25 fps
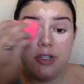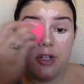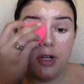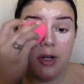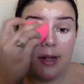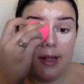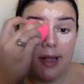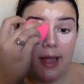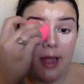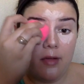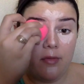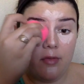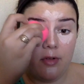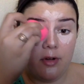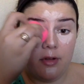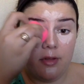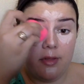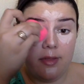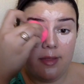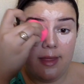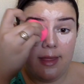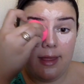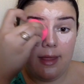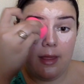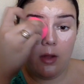to cover
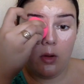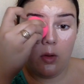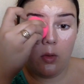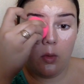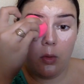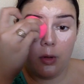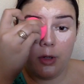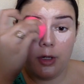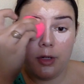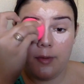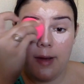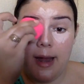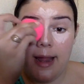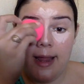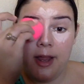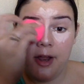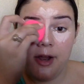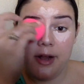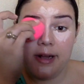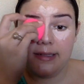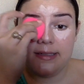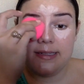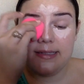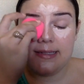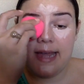the corner right
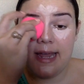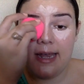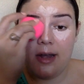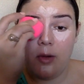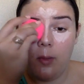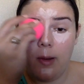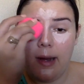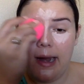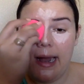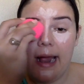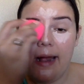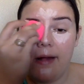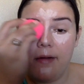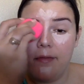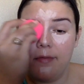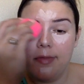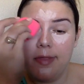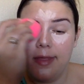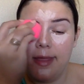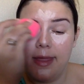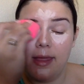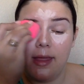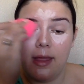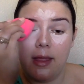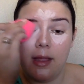here because that's kind of where I have
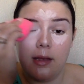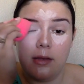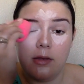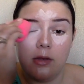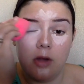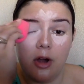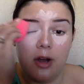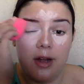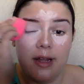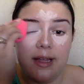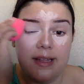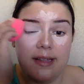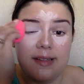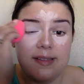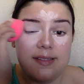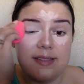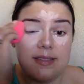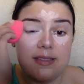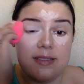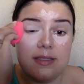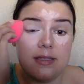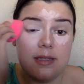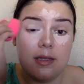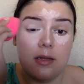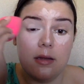the
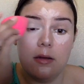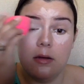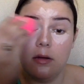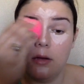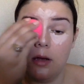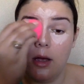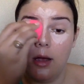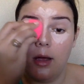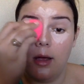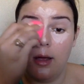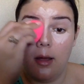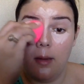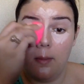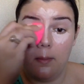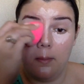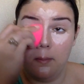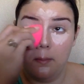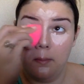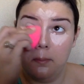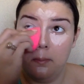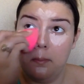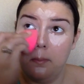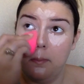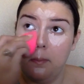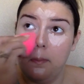darkest
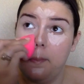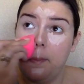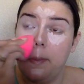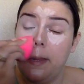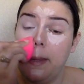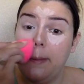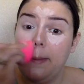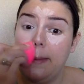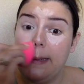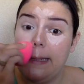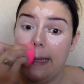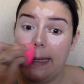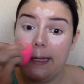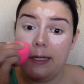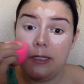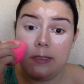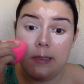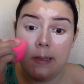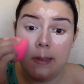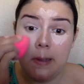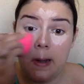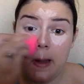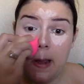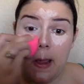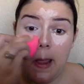
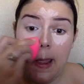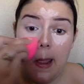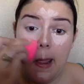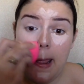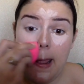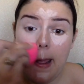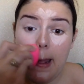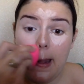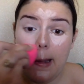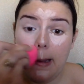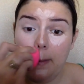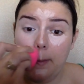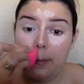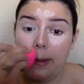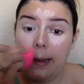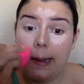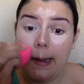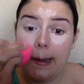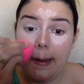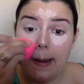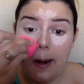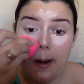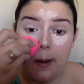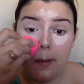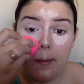pigmentation. And then bring
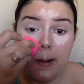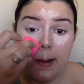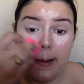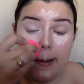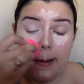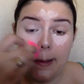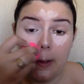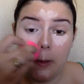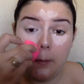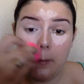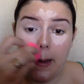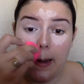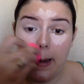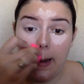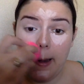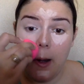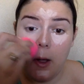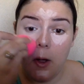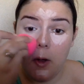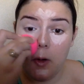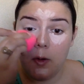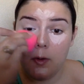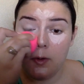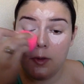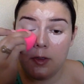it down around here in my
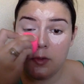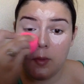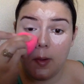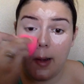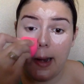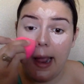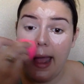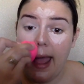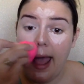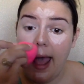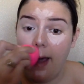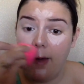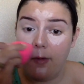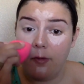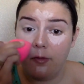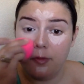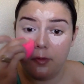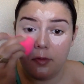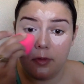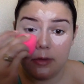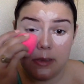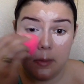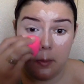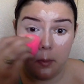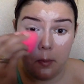nose where I have
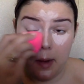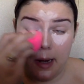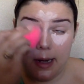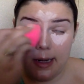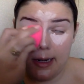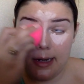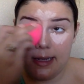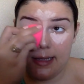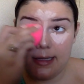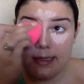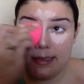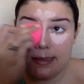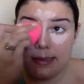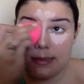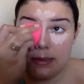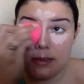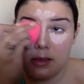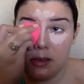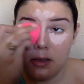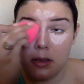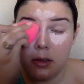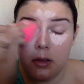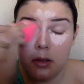some redness.